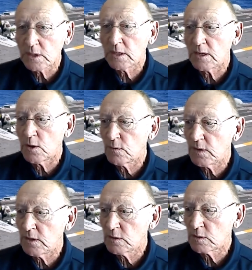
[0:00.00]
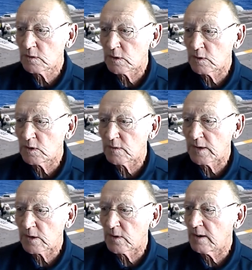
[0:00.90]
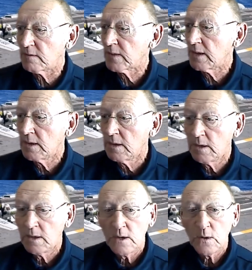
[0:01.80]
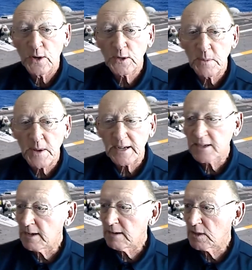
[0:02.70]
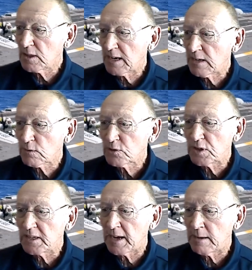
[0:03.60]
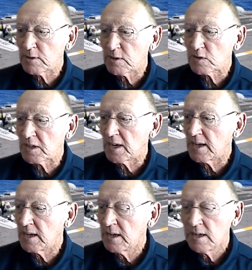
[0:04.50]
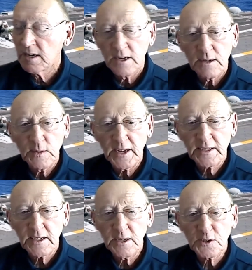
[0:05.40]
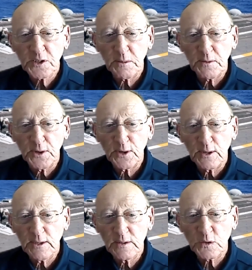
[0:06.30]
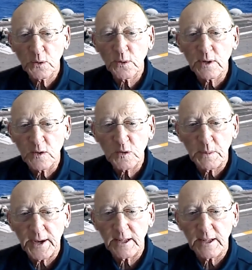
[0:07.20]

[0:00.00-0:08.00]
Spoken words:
and the OV series of aircraft. Welcome back, Dave, and thanks for sitting down with us again. We'd like to hear some of your stories about